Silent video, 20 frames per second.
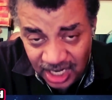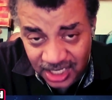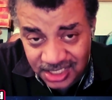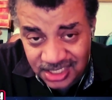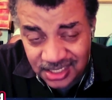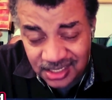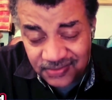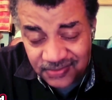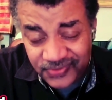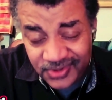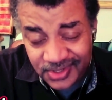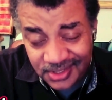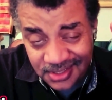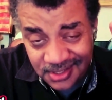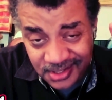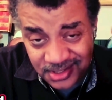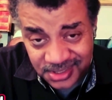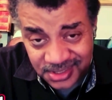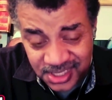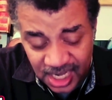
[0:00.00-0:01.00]

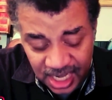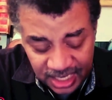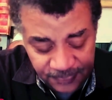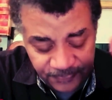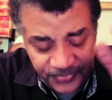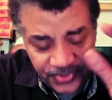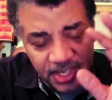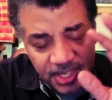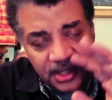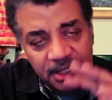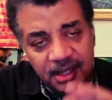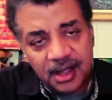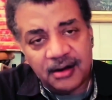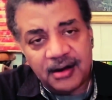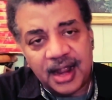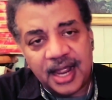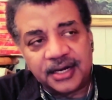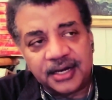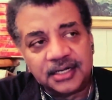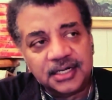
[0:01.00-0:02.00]
relative to the sun.
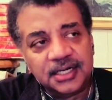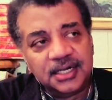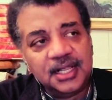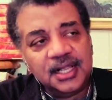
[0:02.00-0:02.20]
All right.